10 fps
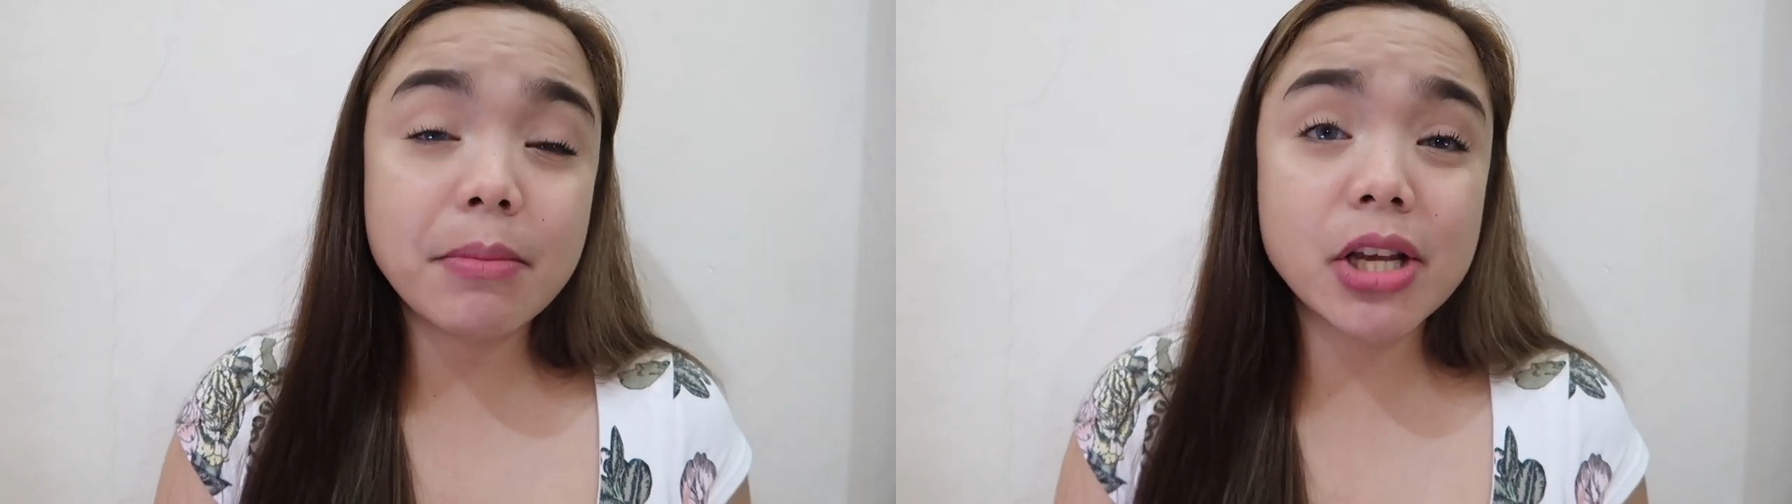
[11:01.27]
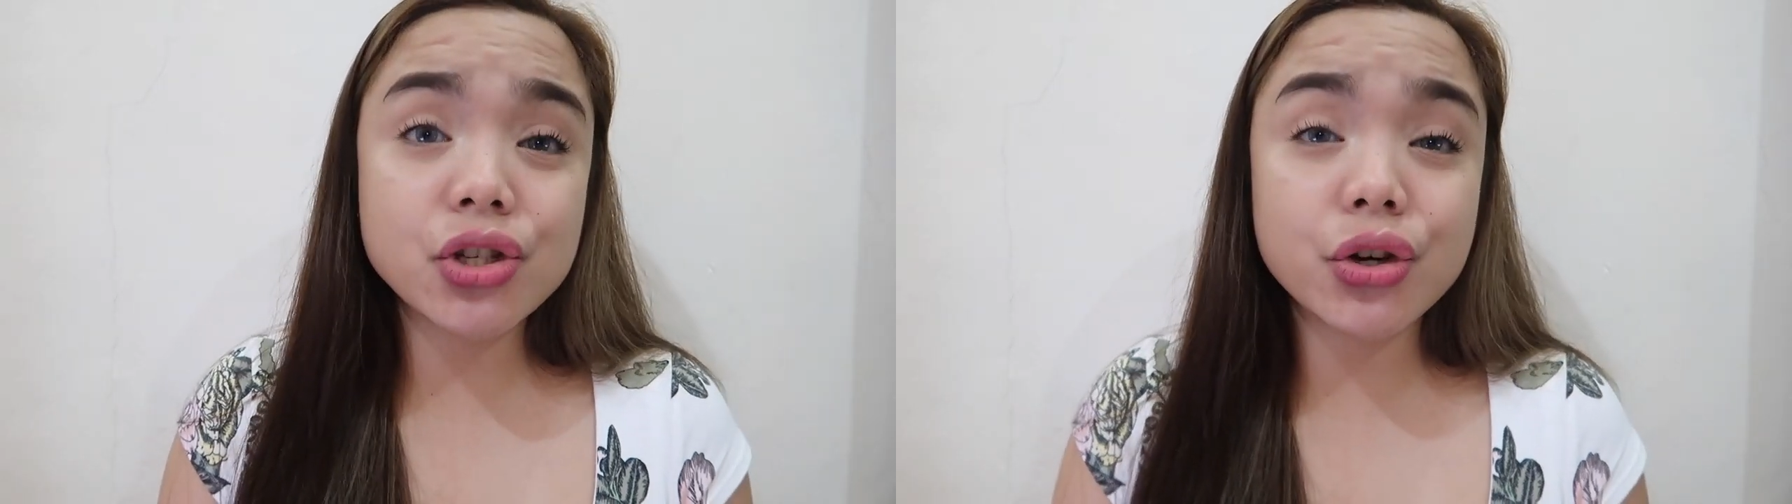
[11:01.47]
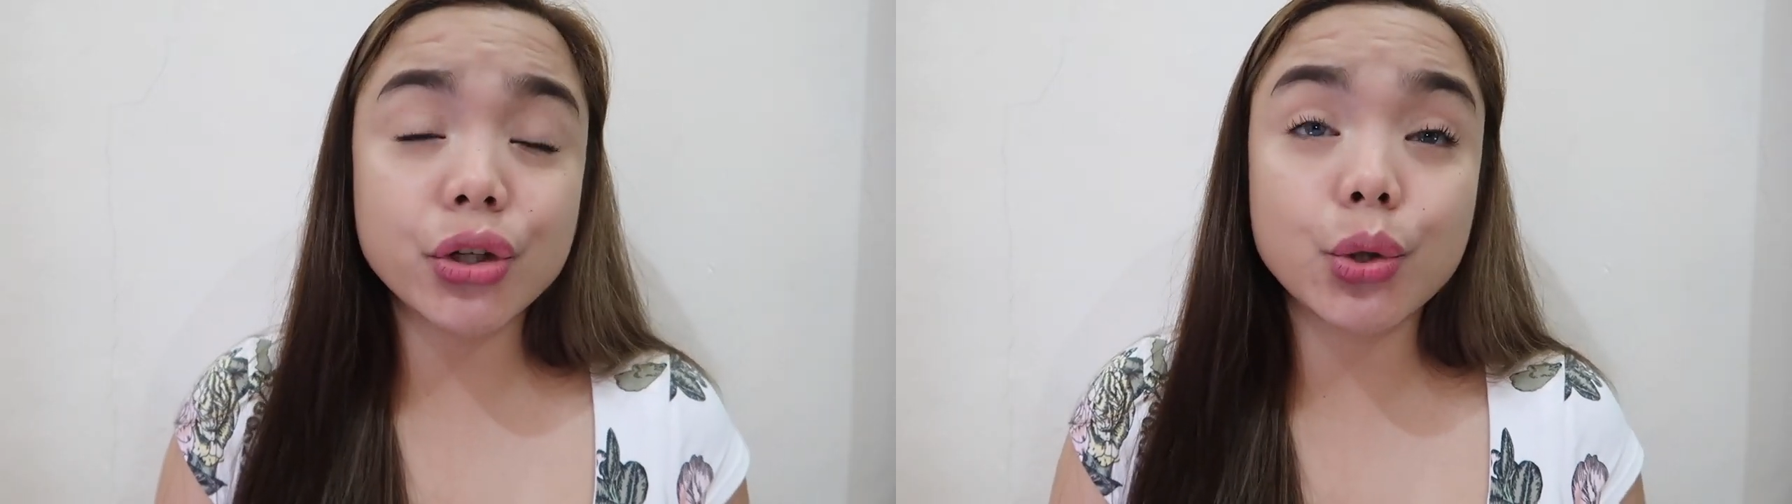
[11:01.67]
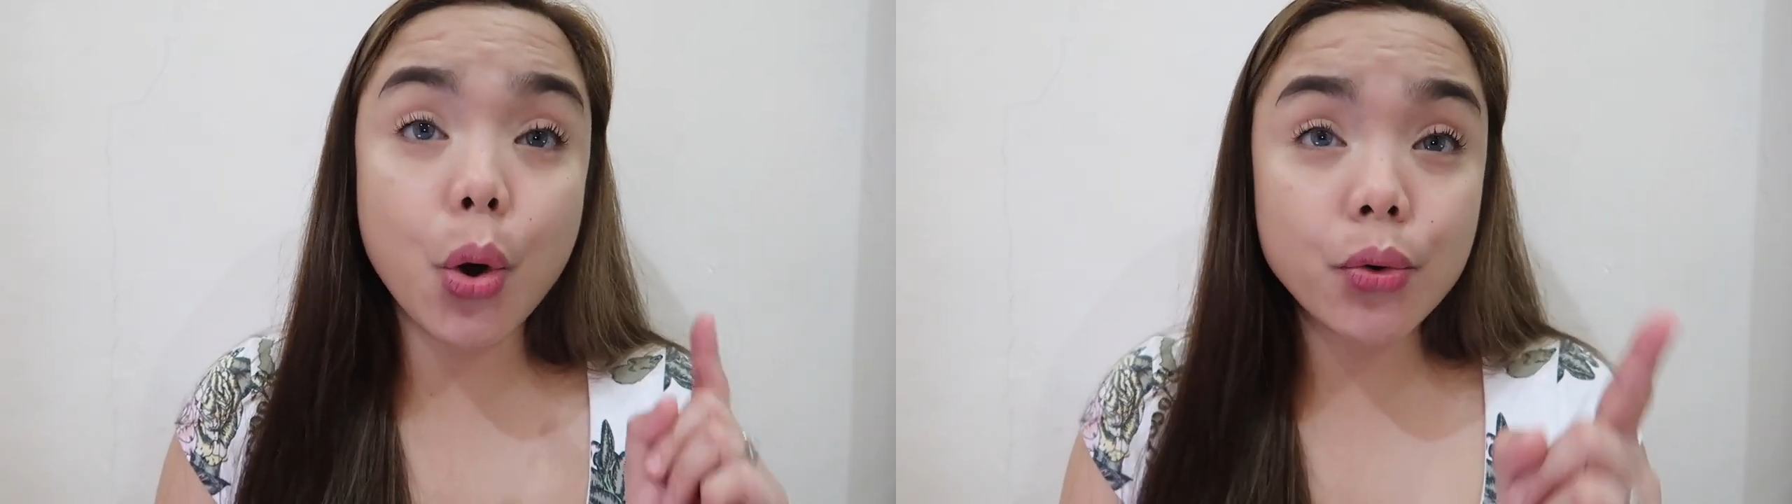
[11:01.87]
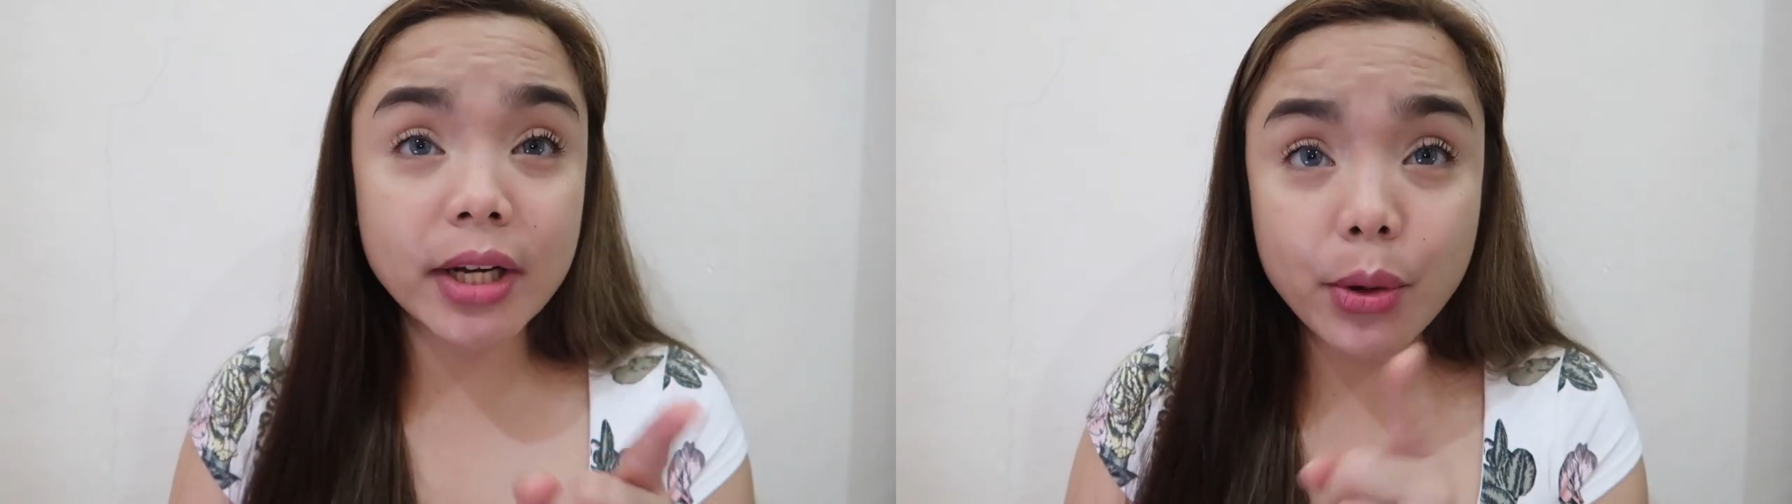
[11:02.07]
make sure to
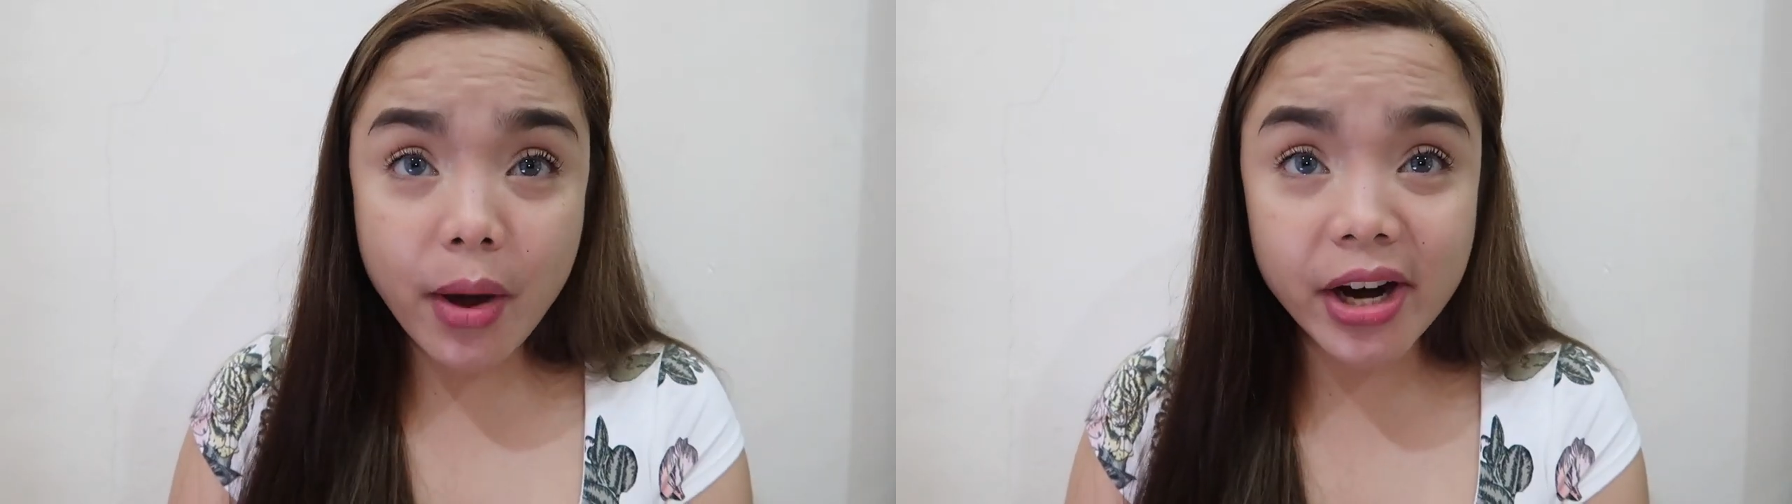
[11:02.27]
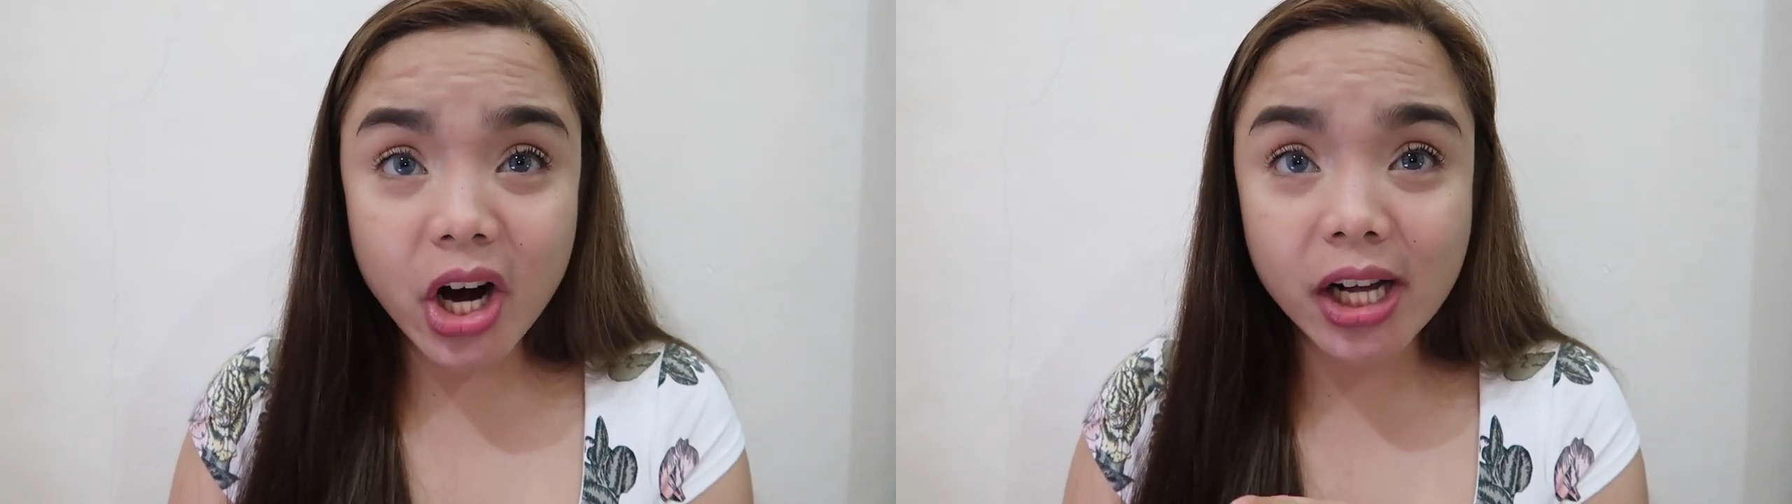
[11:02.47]
only wear